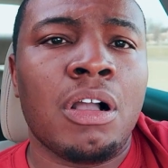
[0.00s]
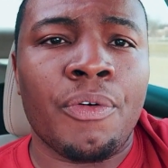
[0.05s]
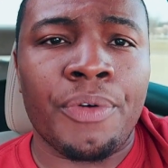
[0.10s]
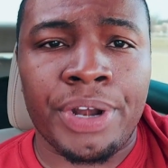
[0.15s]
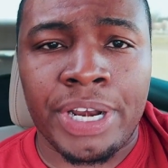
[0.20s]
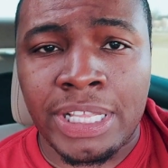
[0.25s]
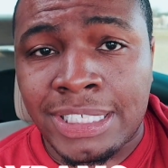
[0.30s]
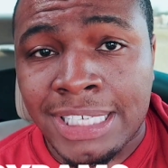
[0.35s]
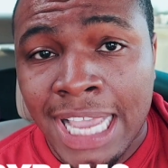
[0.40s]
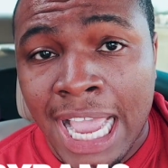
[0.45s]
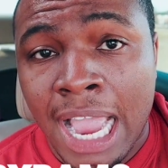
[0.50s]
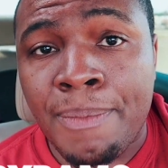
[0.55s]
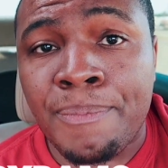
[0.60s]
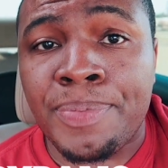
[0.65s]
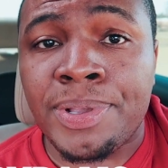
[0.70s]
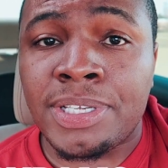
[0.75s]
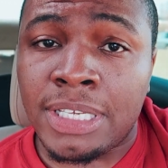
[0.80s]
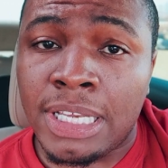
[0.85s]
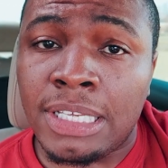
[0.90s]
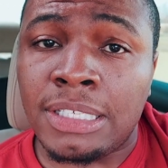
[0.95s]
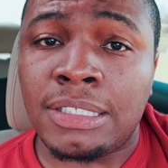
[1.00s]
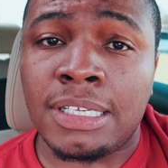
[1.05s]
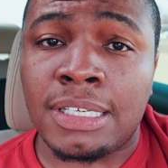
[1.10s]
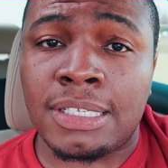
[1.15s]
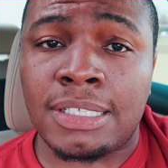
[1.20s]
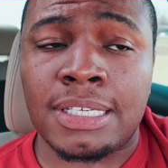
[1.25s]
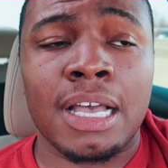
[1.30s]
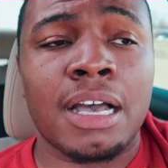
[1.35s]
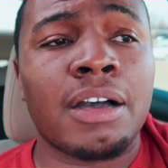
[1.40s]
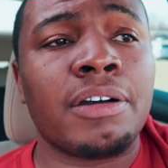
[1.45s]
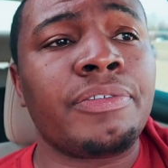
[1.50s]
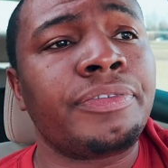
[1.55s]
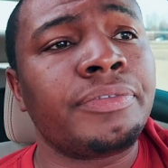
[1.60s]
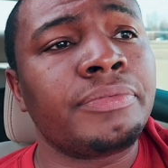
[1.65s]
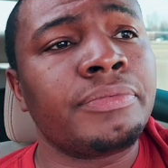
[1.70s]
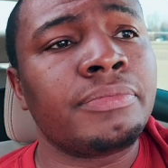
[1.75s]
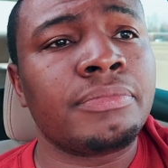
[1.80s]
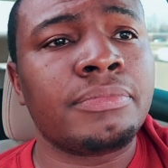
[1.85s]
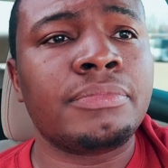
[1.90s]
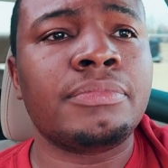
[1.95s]
when the time presents itself,
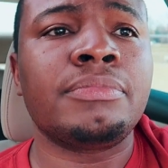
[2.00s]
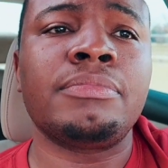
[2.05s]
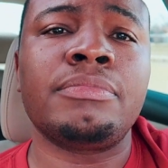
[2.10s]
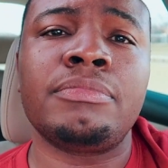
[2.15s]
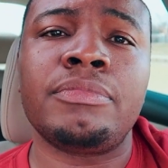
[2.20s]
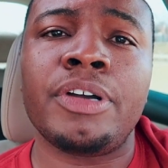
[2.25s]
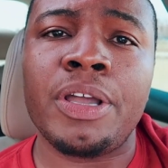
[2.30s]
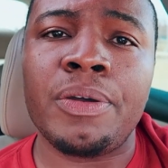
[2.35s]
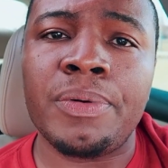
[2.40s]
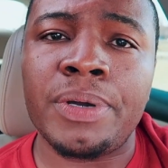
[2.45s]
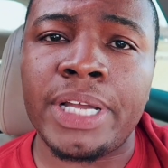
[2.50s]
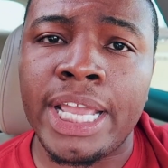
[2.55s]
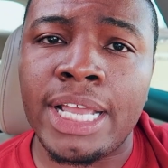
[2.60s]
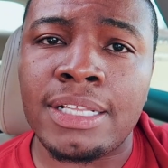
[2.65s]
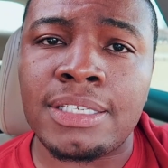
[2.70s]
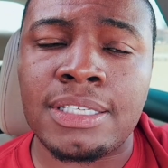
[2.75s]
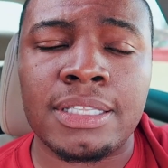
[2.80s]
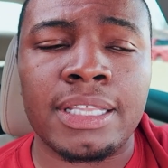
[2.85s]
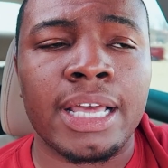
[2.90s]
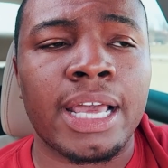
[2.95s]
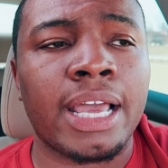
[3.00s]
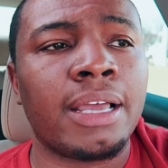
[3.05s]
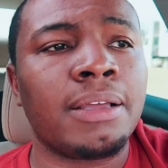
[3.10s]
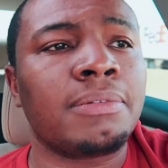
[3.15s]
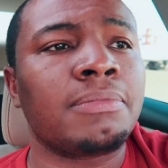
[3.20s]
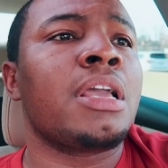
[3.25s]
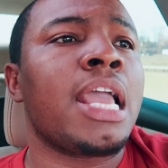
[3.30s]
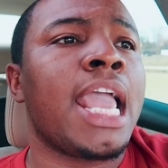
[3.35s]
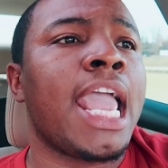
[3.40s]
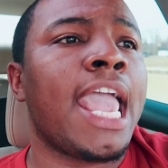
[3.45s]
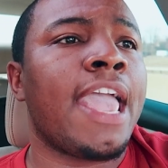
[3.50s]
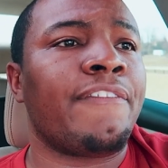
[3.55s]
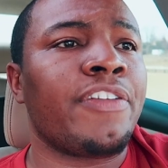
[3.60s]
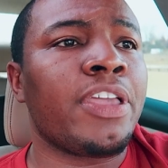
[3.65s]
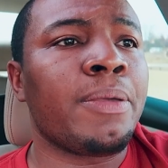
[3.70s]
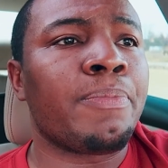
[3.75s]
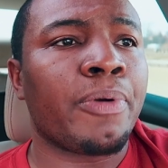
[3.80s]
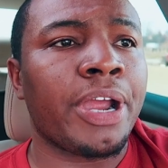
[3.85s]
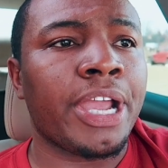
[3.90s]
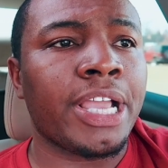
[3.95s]
we will get to that. If
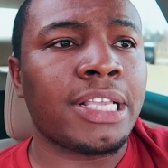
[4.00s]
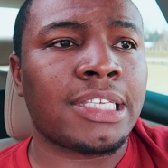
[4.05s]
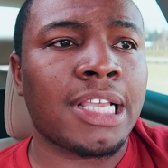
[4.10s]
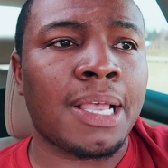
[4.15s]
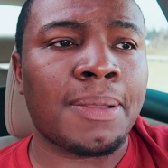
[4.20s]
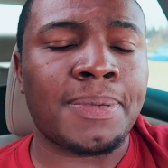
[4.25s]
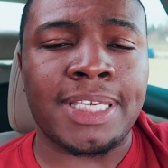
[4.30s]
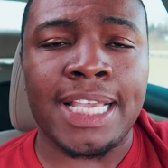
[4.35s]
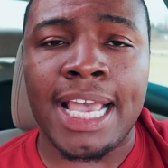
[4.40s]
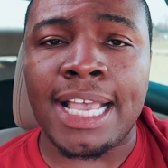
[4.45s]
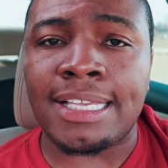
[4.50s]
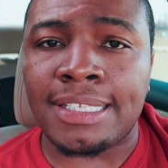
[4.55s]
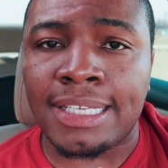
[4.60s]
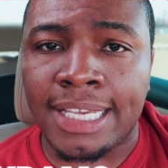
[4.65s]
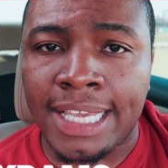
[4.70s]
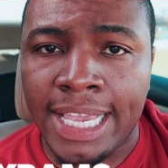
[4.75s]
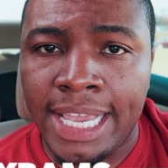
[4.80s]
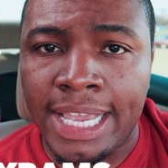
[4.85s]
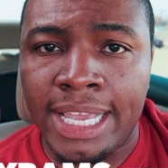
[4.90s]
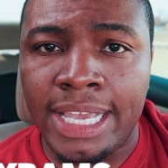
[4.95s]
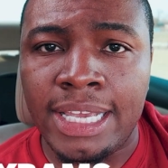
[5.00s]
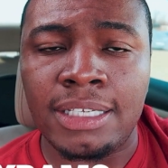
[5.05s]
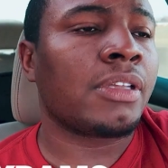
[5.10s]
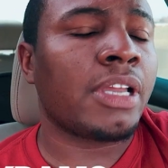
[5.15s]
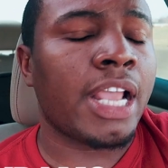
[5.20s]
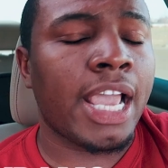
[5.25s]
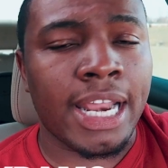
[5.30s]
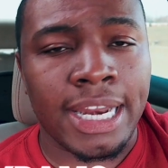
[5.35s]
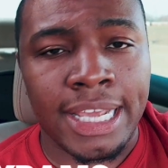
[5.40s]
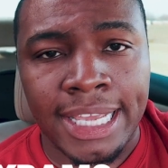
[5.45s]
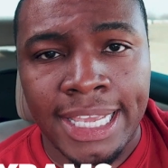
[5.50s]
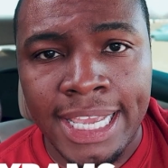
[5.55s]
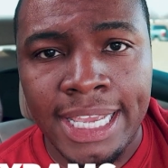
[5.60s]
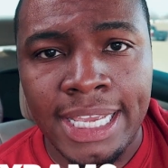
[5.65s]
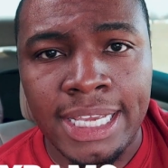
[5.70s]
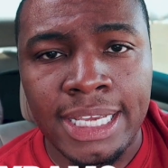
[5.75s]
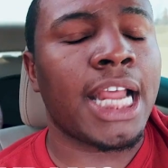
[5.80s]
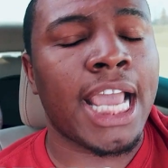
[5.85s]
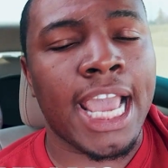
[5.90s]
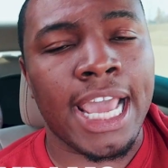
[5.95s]
he brings up sex again and
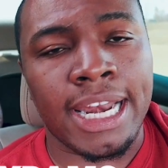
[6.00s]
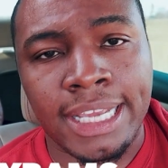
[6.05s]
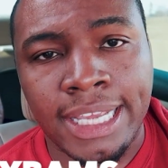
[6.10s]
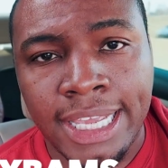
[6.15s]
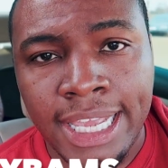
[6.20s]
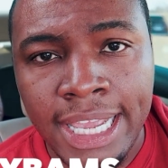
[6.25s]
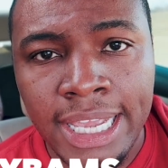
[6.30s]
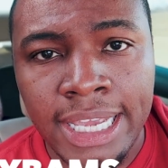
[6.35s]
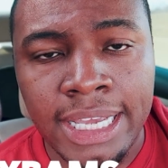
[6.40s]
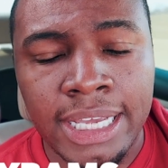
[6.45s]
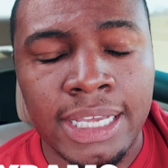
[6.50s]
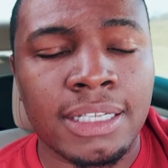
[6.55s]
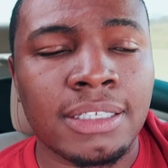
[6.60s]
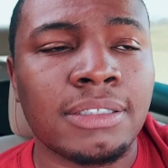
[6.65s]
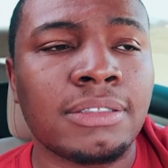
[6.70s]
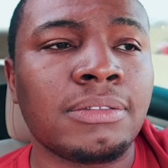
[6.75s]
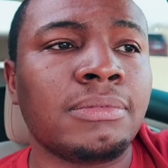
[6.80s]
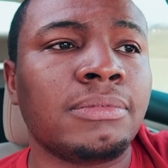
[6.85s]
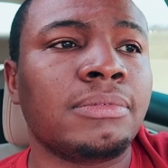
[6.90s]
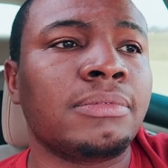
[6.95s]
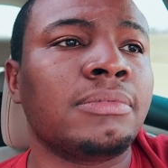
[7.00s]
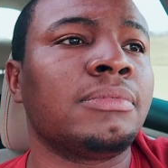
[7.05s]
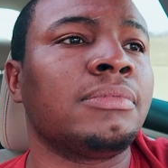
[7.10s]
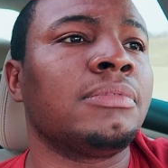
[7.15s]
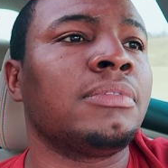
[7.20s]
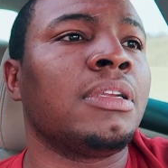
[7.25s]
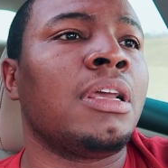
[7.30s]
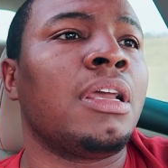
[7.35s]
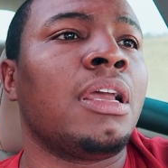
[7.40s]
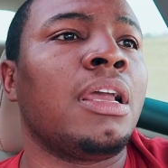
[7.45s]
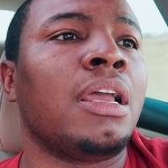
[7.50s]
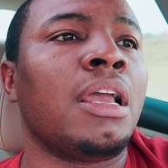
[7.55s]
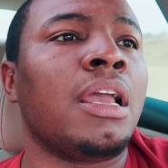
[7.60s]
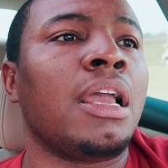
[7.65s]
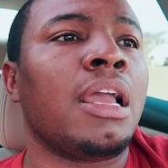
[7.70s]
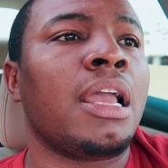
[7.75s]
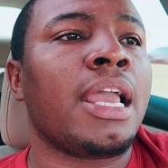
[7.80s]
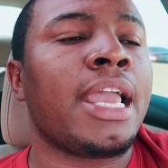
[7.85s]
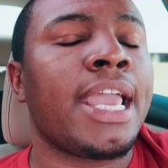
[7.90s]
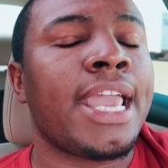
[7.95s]
again and
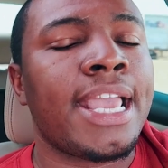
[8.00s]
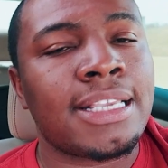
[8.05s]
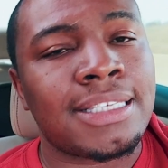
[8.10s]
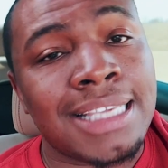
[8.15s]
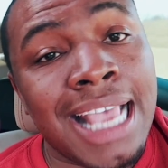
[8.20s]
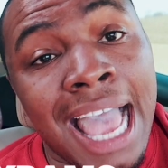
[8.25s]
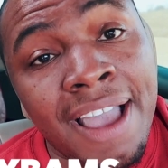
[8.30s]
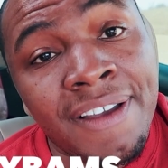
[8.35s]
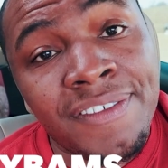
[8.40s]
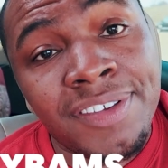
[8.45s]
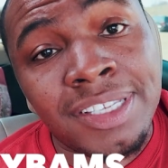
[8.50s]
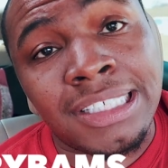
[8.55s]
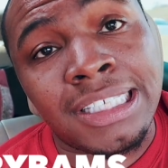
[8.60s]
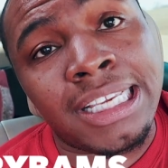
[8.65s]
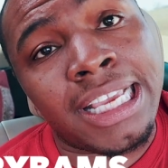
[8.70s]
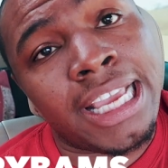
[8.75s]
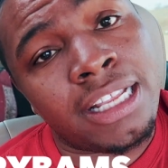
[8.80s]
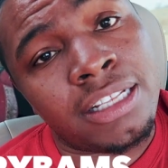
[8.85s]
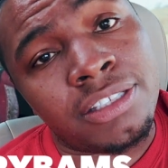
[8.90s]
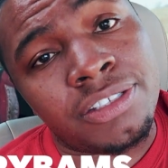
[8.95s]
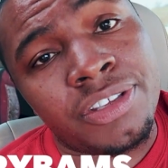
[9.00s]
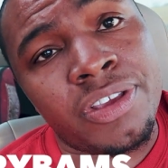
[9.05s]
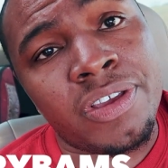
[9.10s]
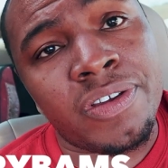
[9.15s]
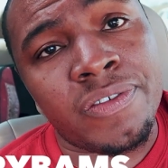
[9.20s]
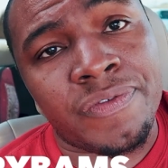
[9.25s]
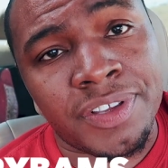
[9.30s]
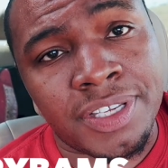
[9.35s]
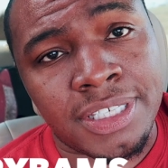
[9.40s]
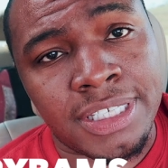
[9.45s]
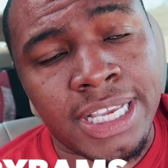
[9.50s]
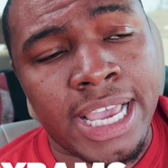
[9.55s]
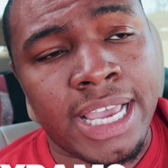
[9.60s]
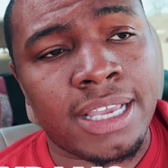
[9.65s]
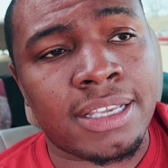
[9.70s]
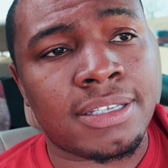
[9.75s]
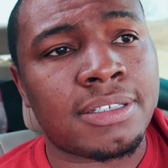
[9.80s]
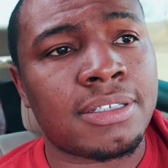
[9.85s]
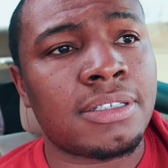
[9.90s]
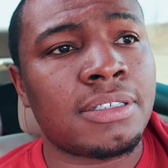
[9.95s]
again, he's obviously into you for
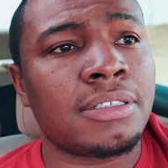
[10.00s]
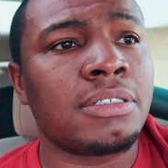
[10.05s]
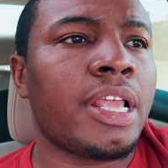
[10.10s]
sex.